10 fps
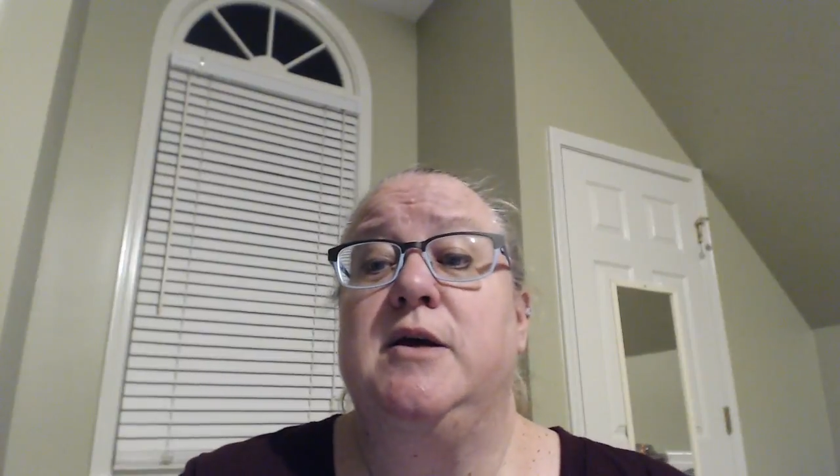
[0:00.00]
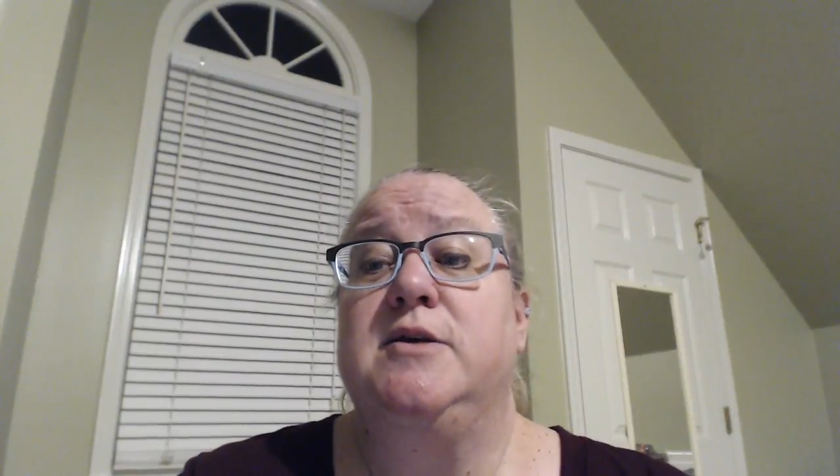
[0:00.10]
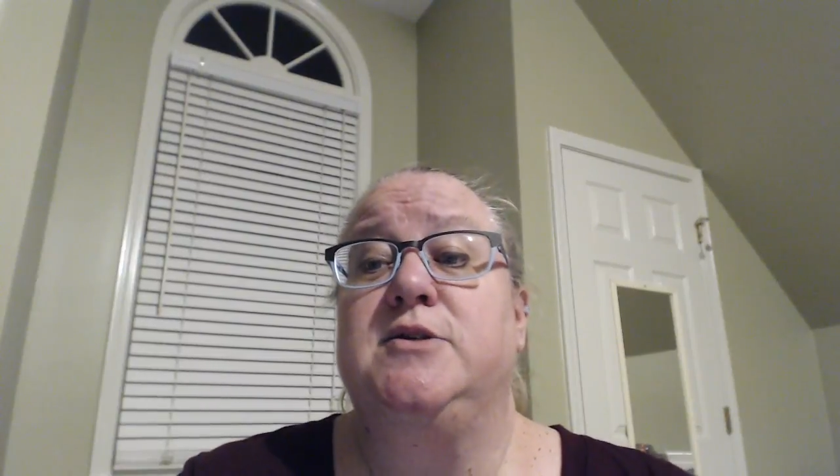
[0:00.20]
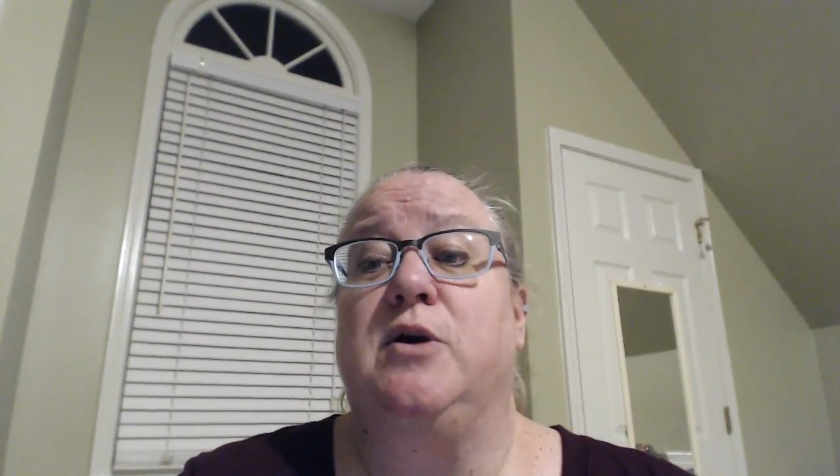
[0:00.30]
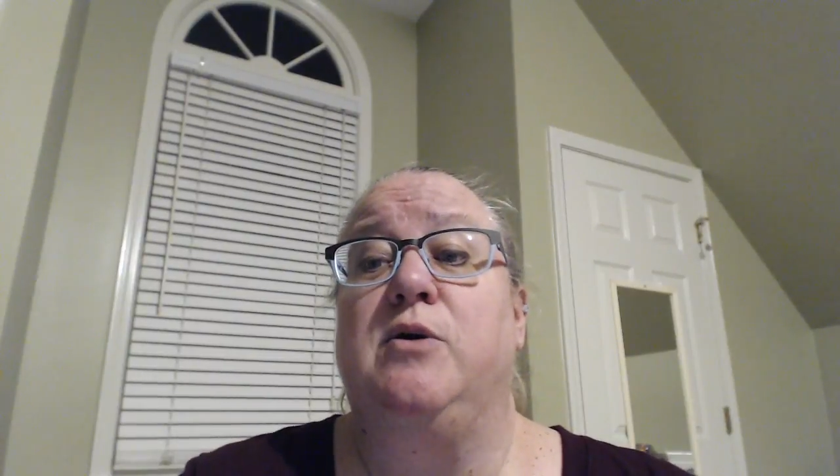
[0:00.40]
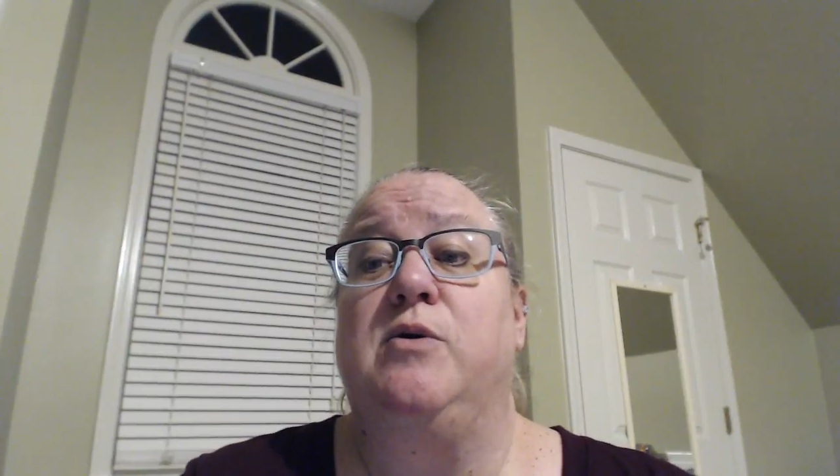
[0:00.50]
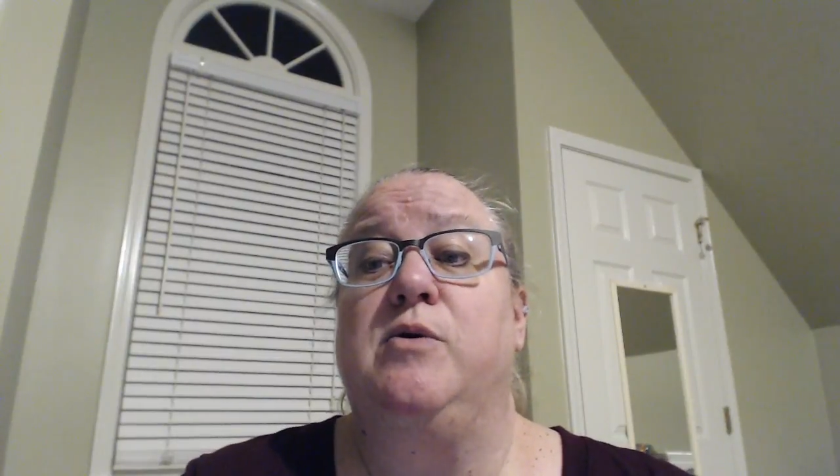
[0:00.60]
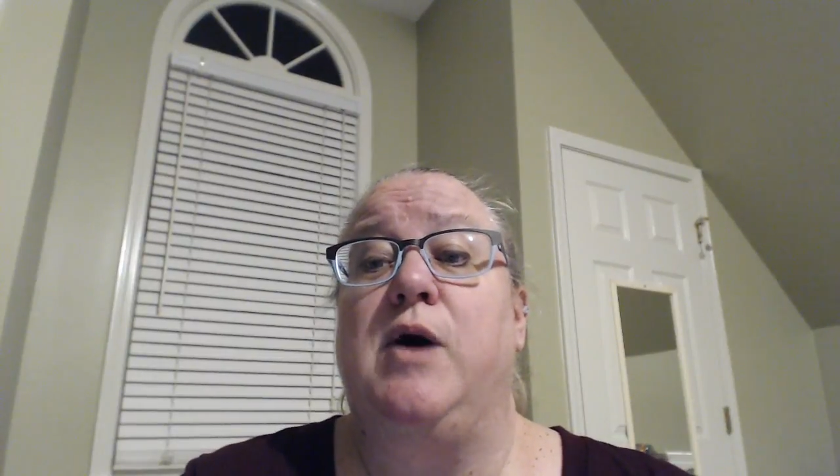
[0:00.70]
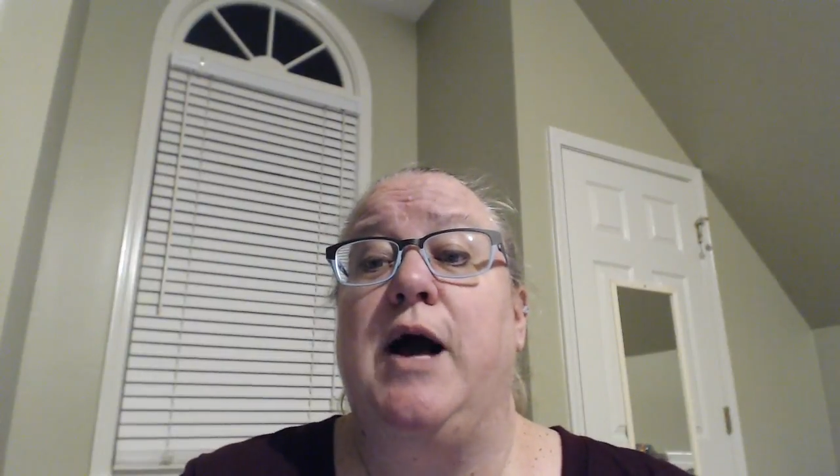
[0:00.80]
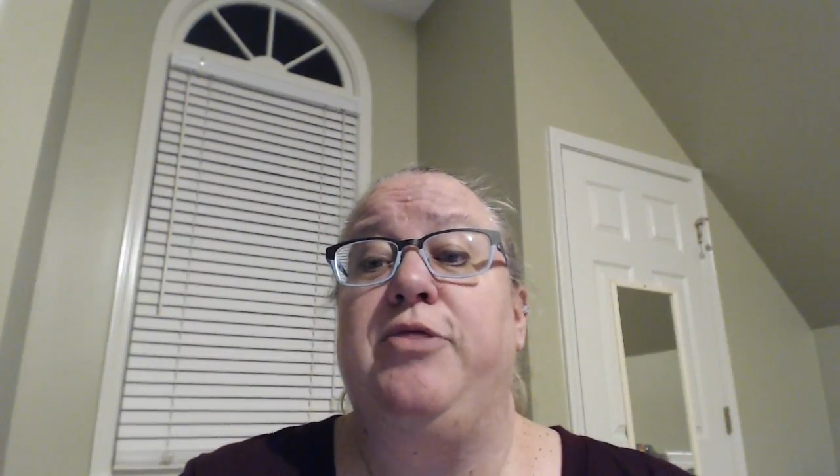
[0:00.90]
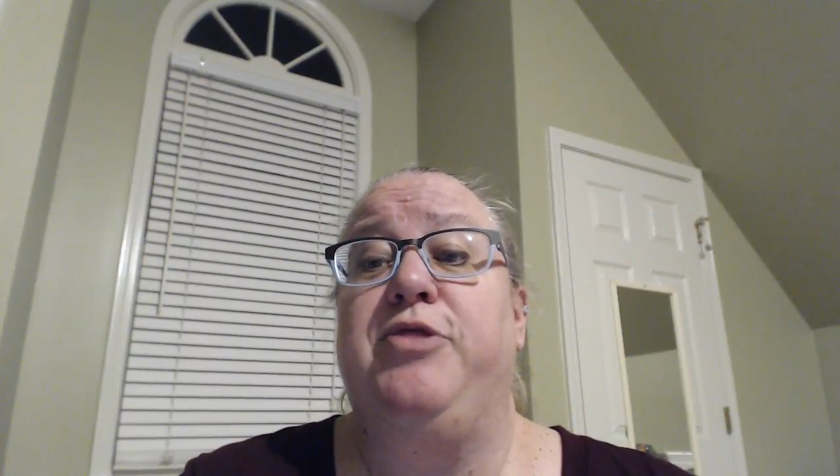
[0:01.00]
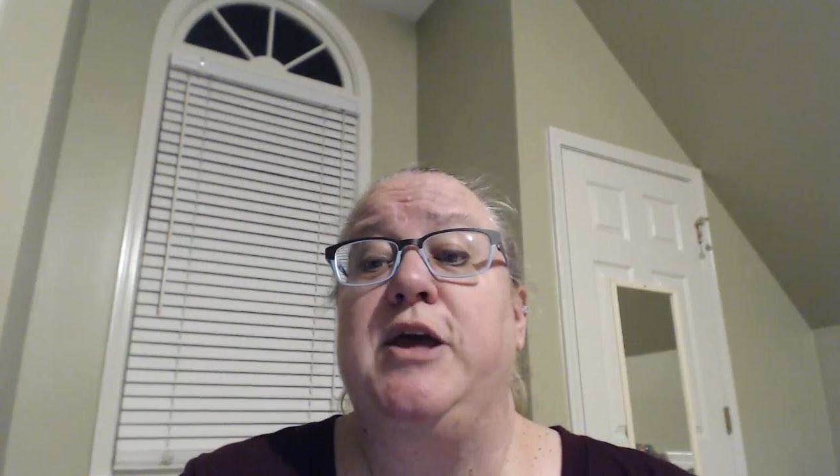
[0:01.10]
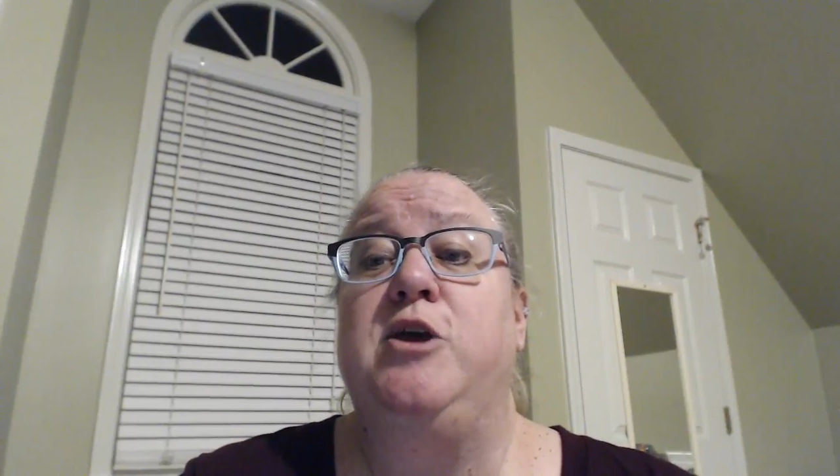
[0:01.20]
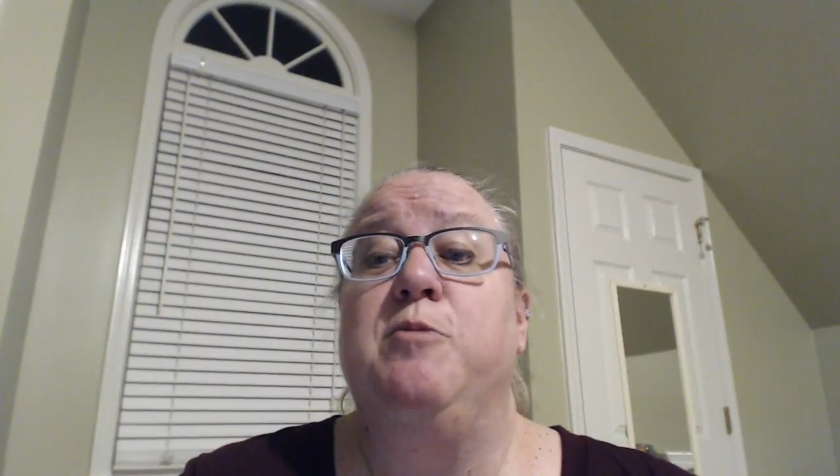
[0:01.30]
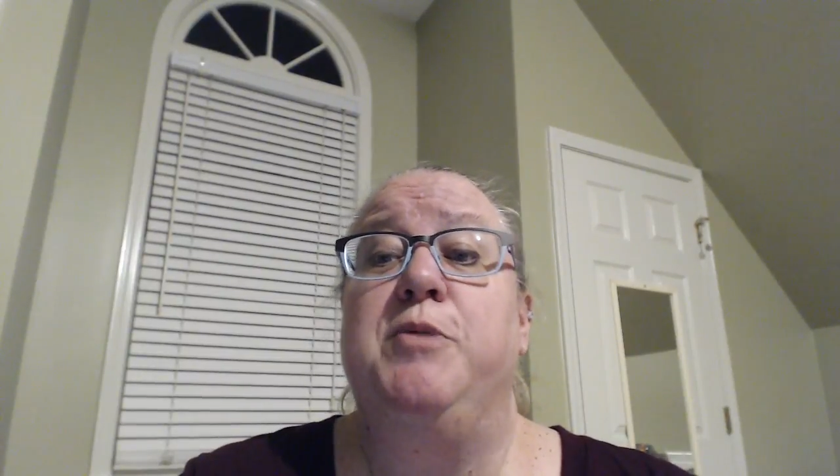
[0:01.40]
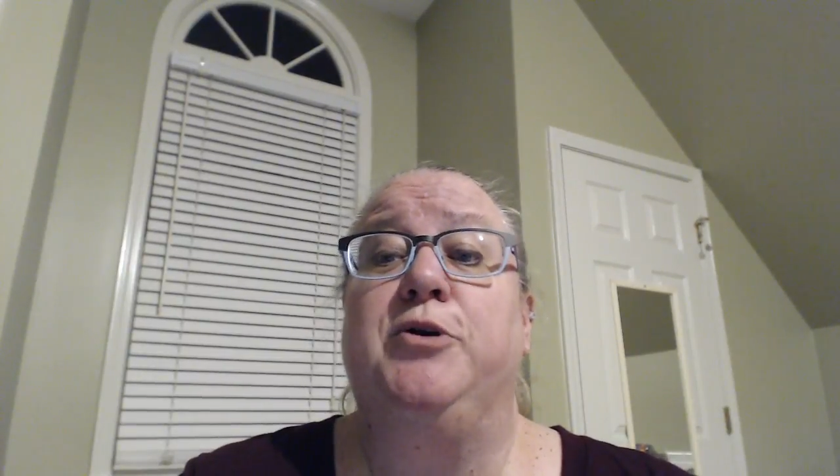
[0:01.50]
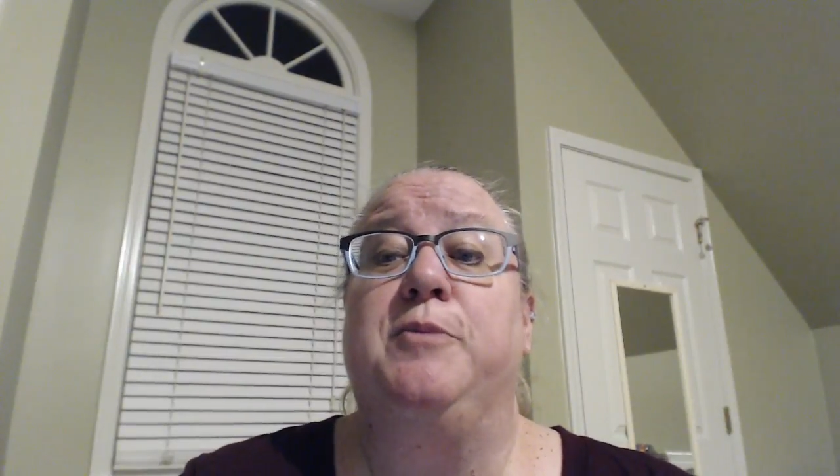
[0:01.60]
So I think you build